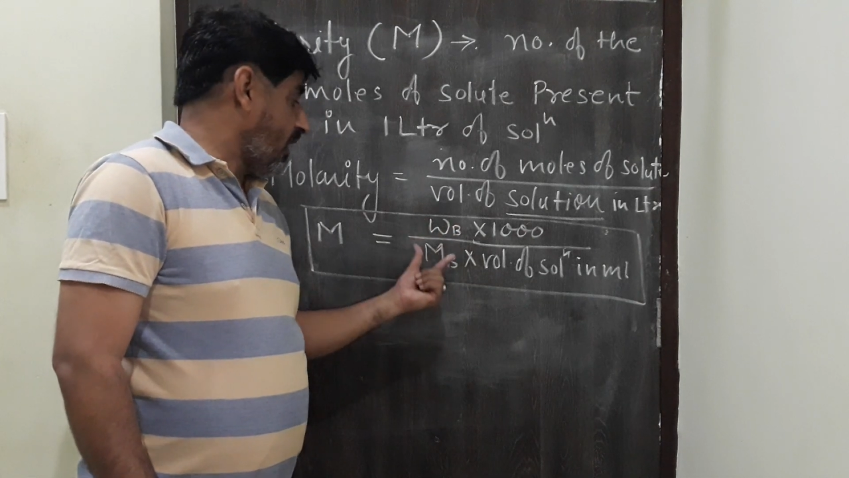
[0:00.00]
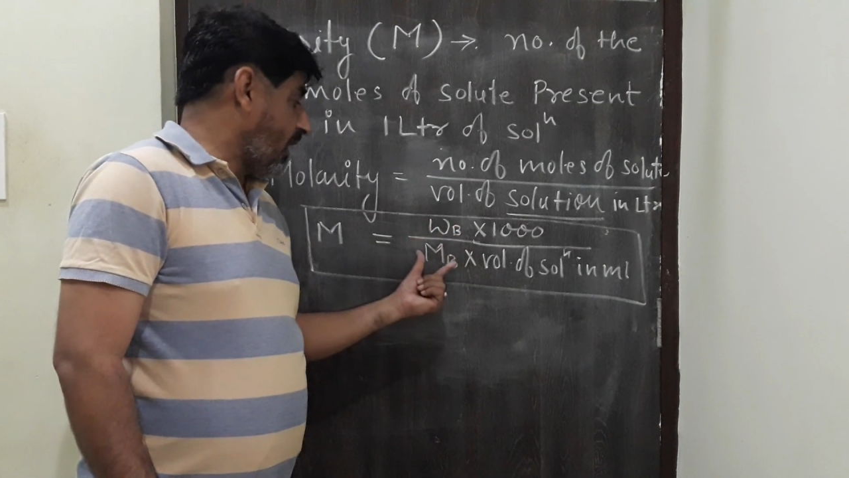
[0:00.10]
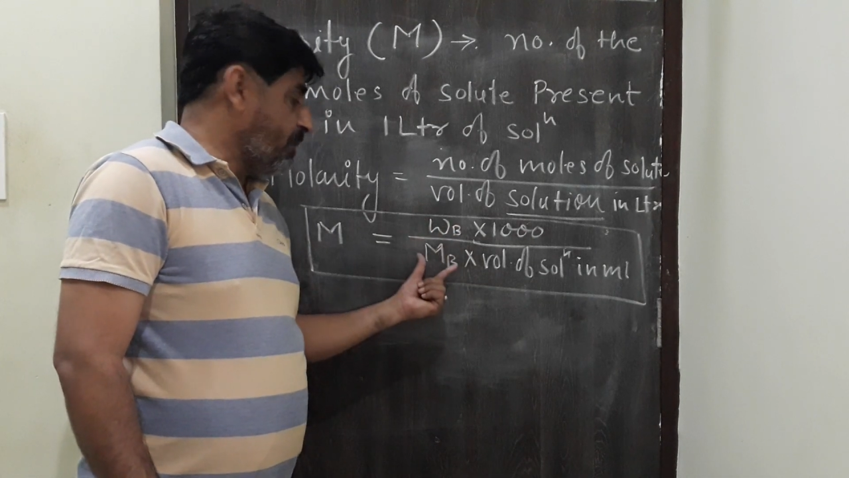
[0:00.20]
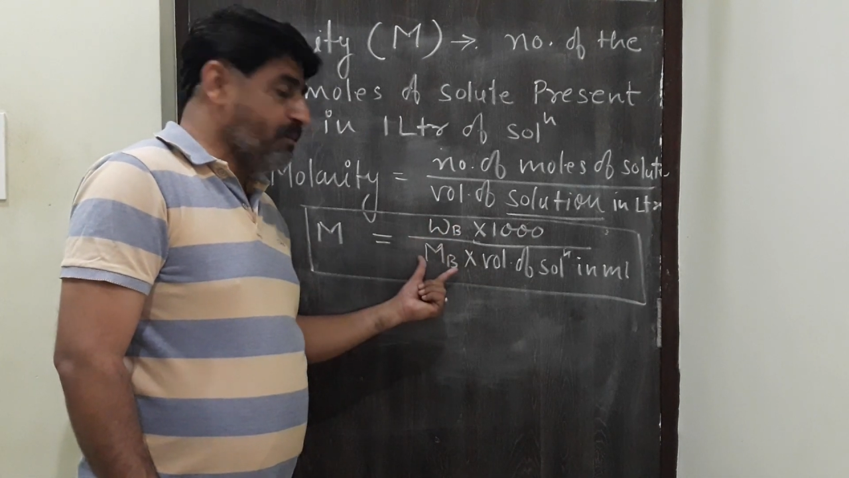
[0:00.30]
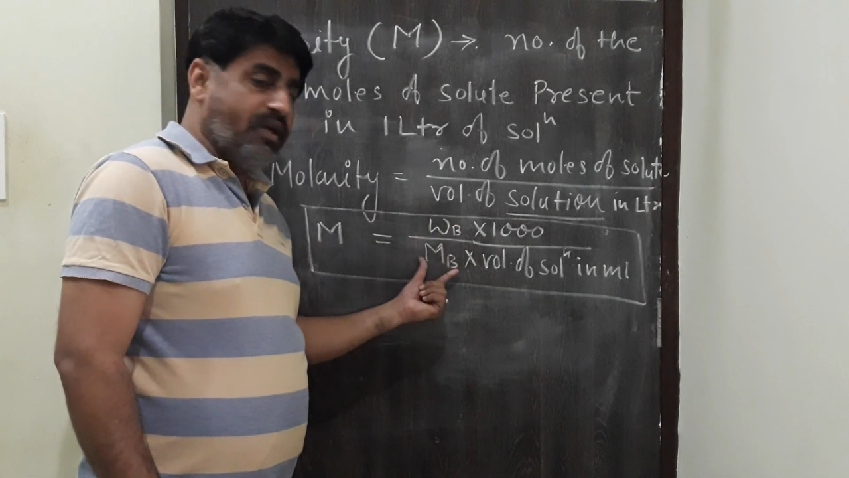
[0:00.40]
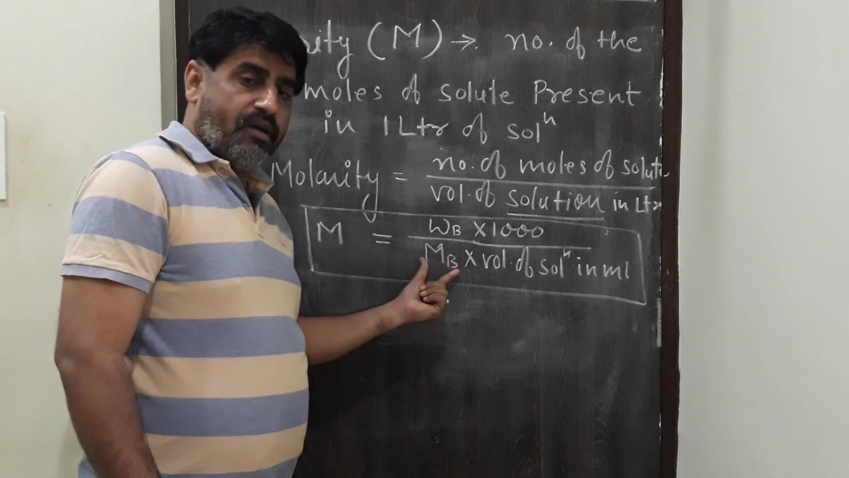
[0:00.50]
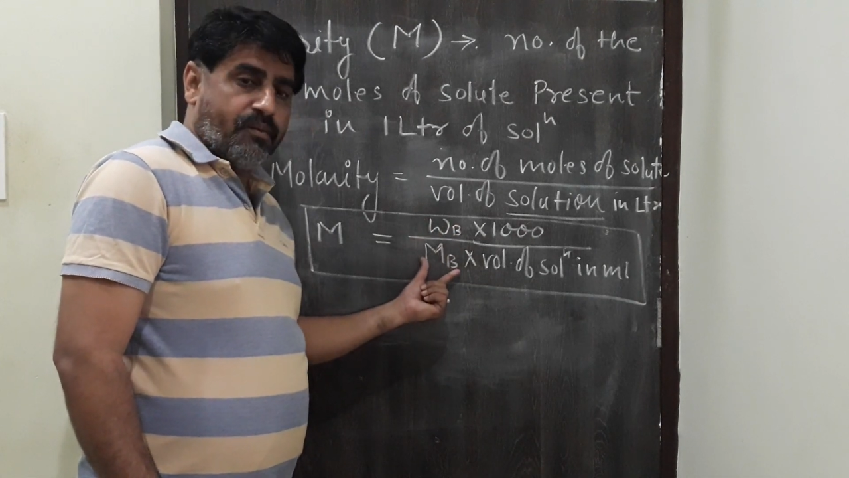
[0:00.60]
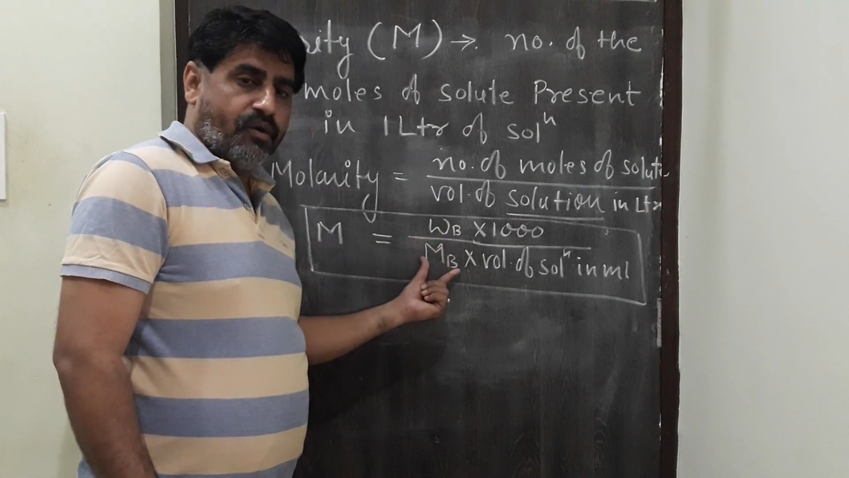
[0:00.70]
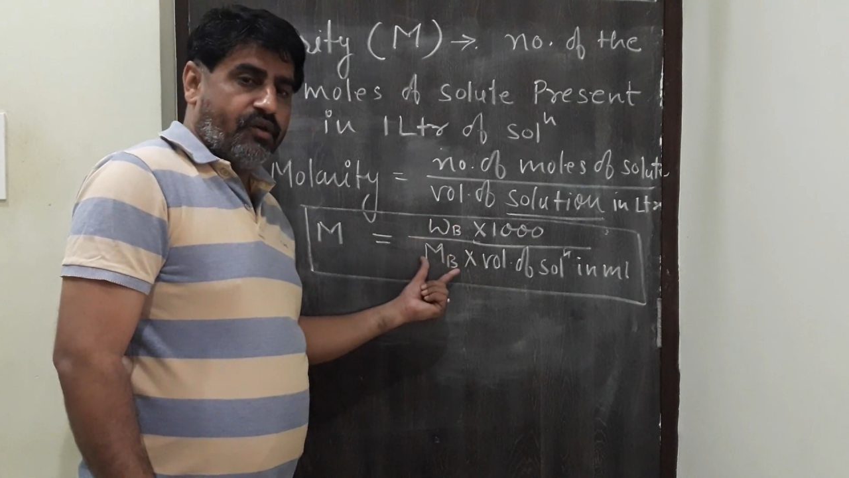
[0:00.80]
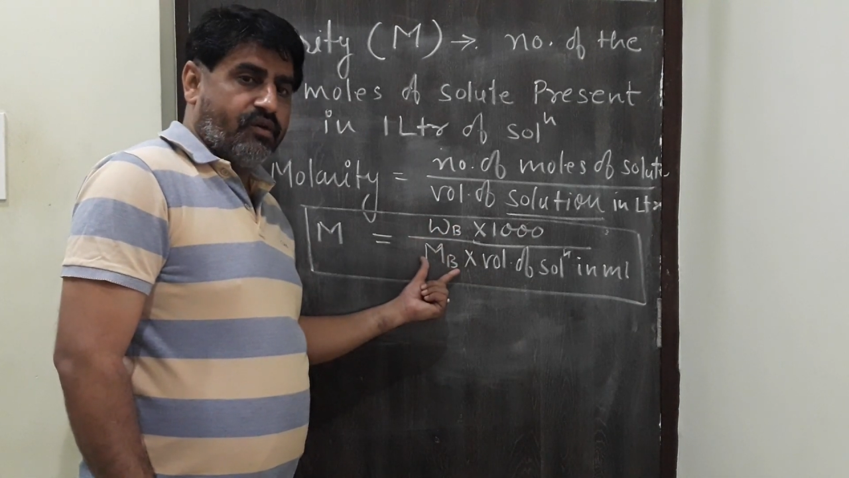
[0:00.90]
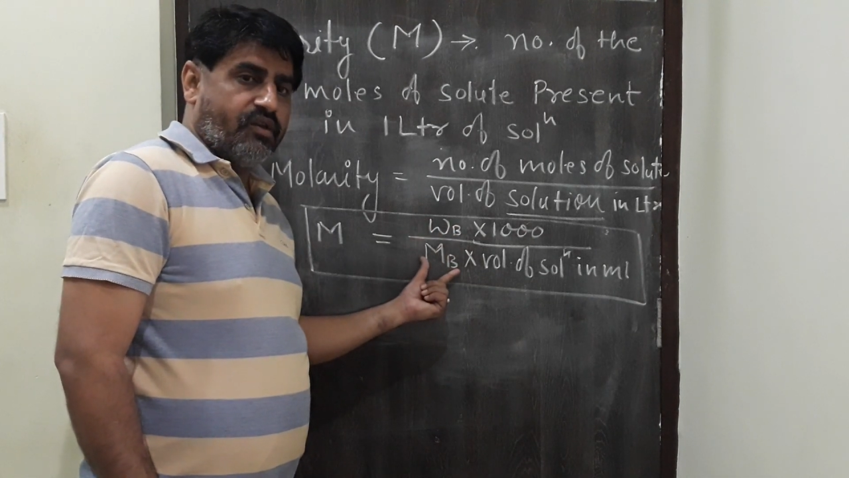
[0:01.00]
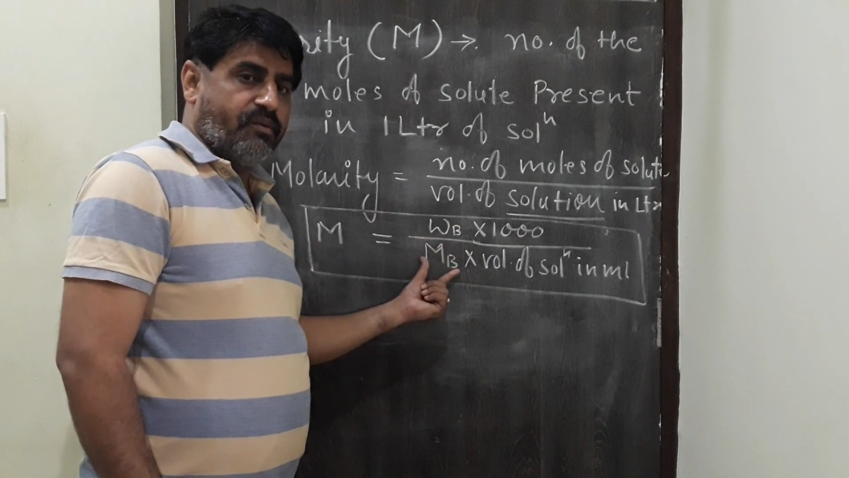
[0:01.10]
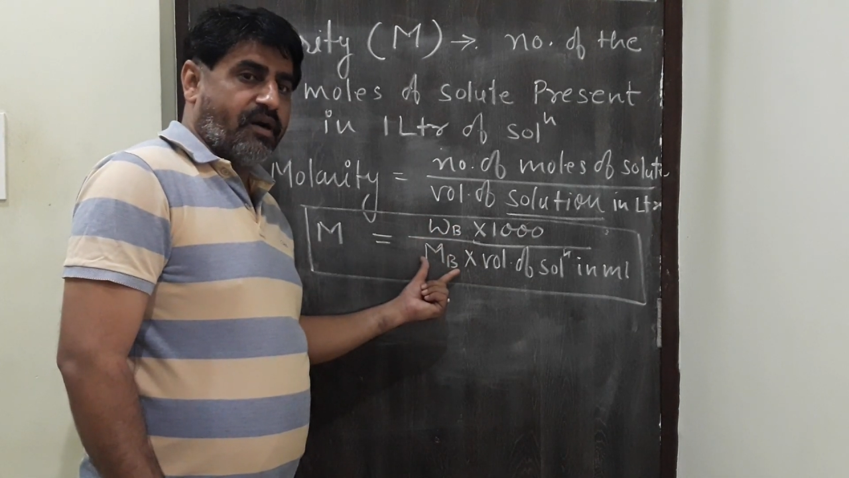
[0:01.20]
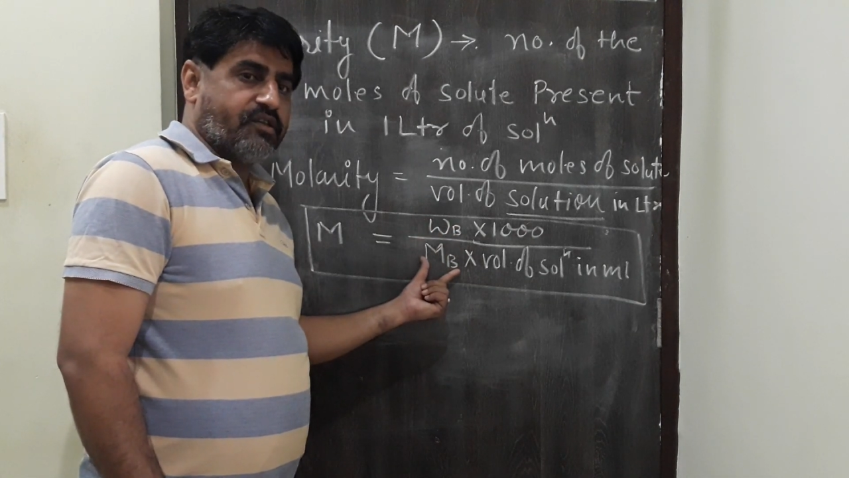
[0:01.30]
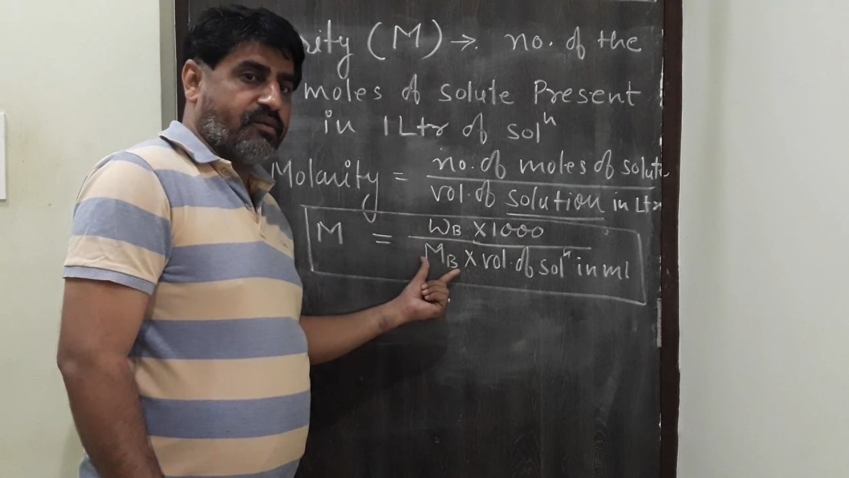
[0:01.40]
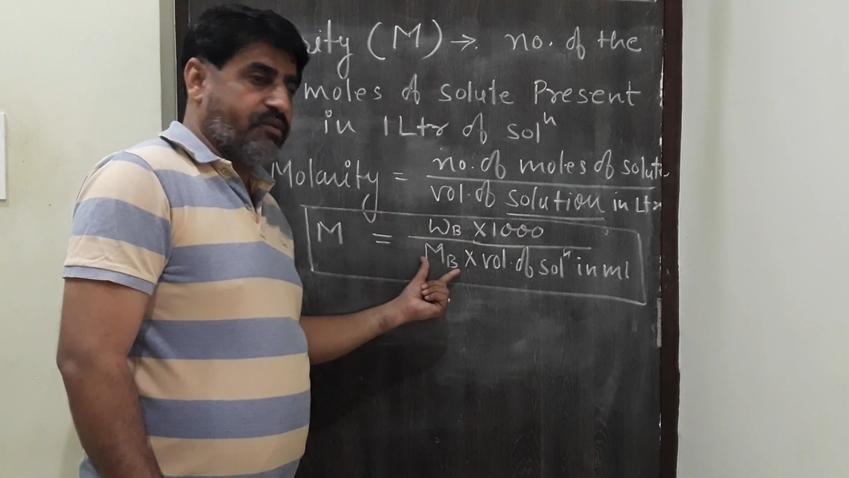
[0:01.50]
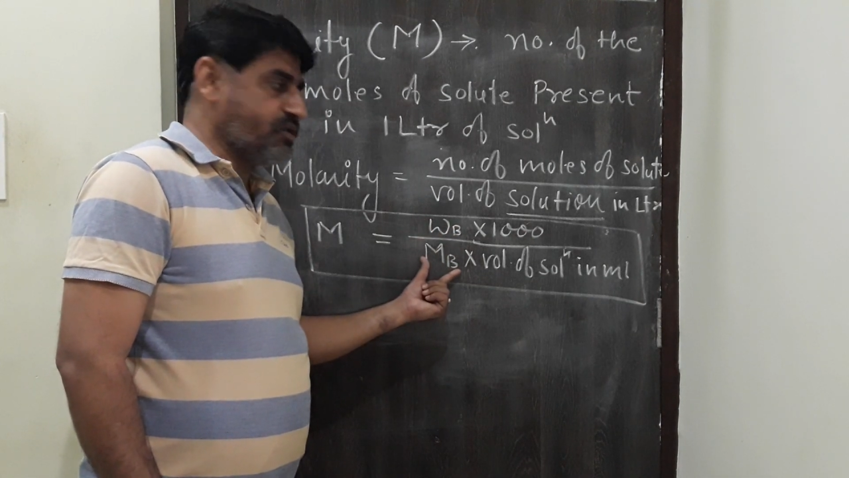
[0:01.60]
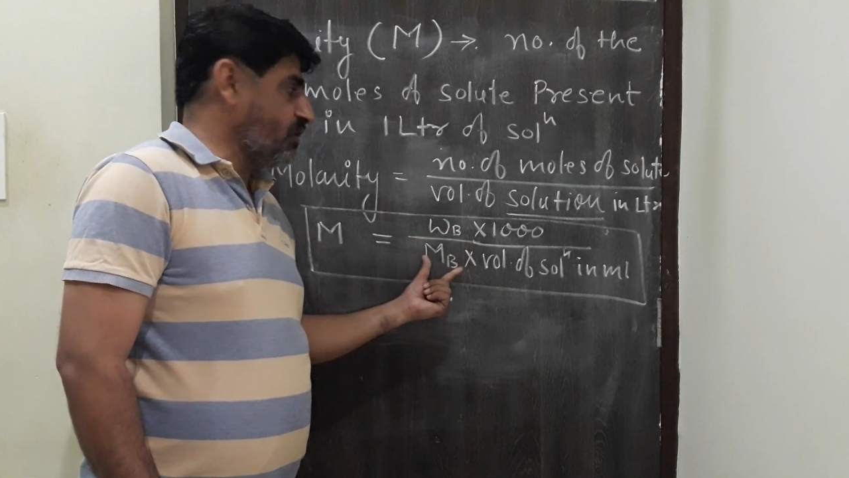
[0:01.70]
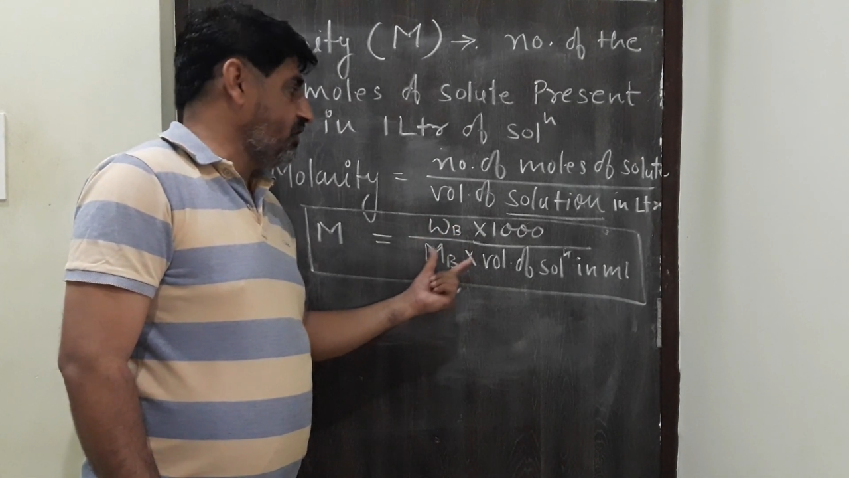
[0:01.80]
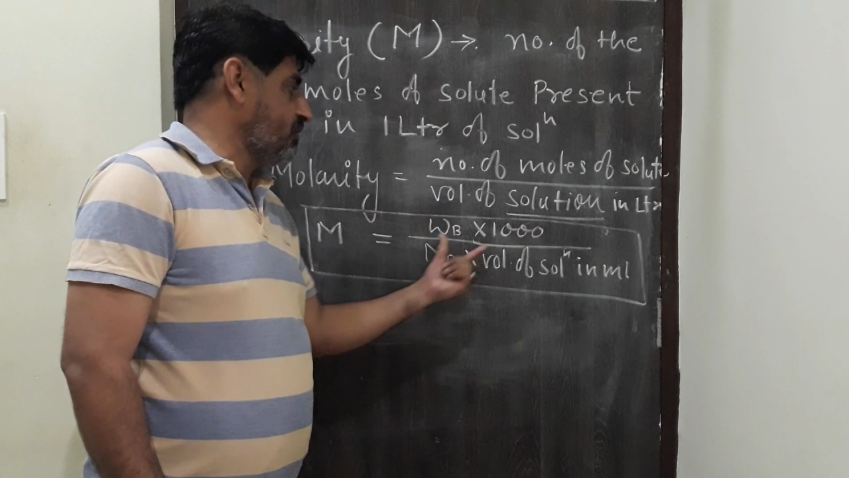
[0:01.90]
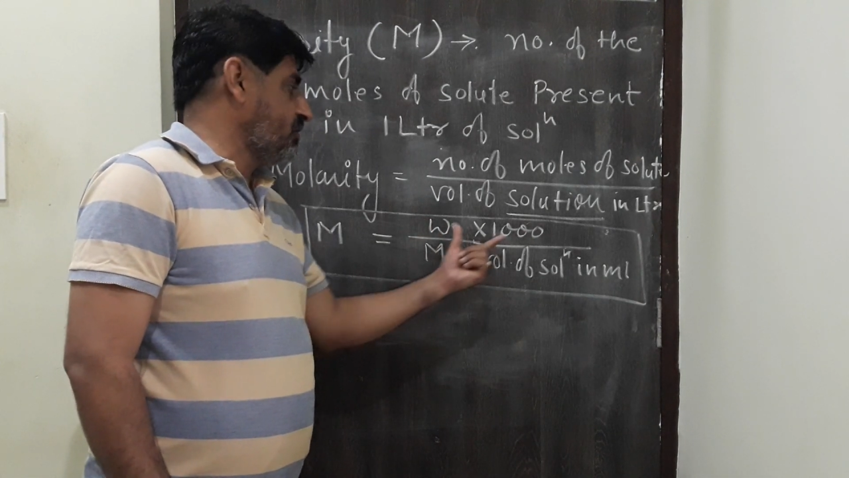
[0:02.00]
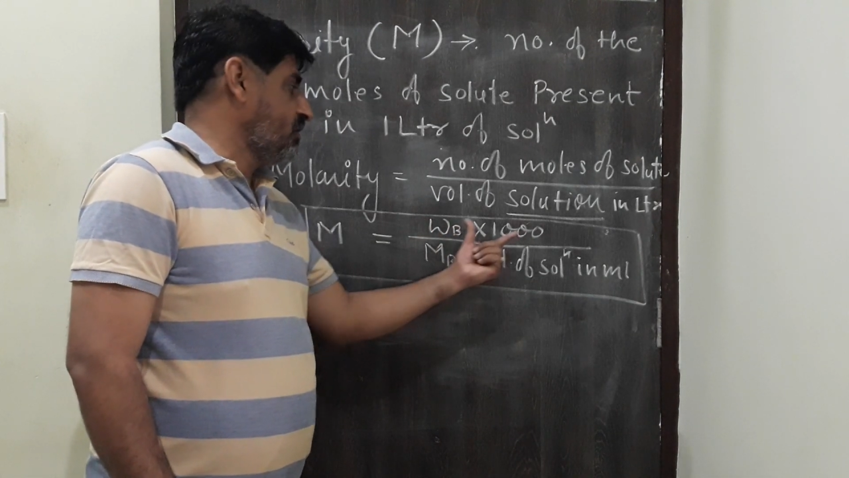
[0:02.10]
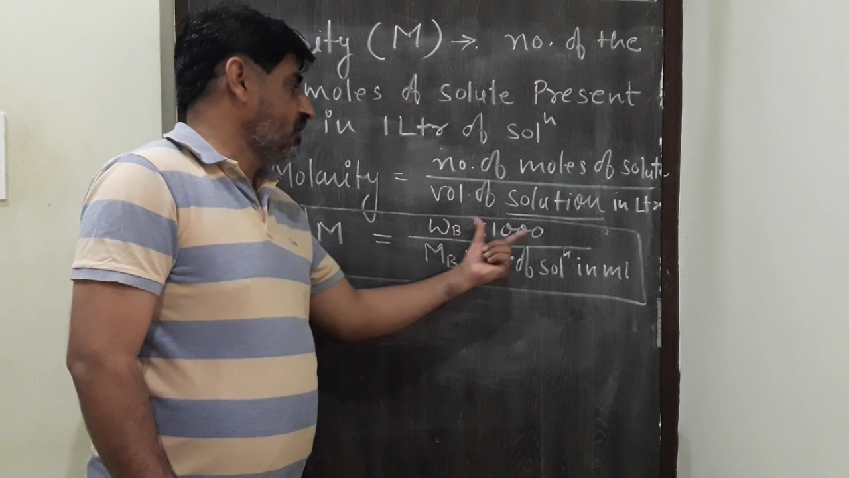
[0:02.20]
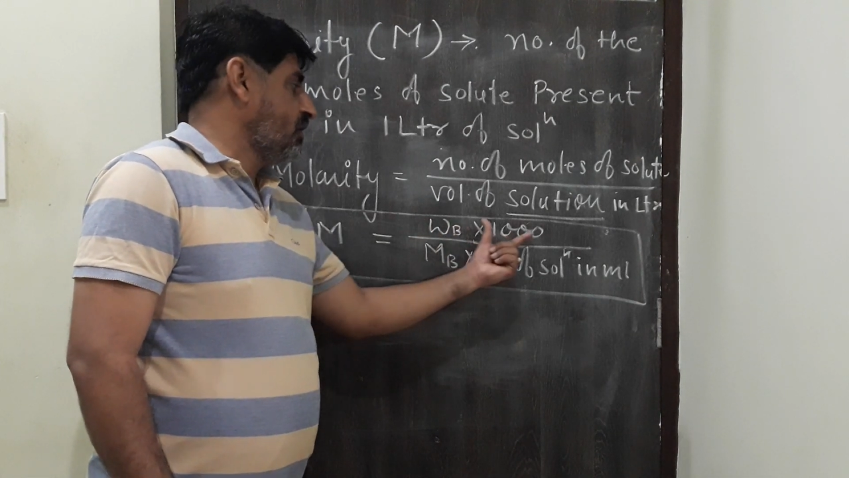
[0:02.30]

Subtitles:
MB, molecular mass of the solute,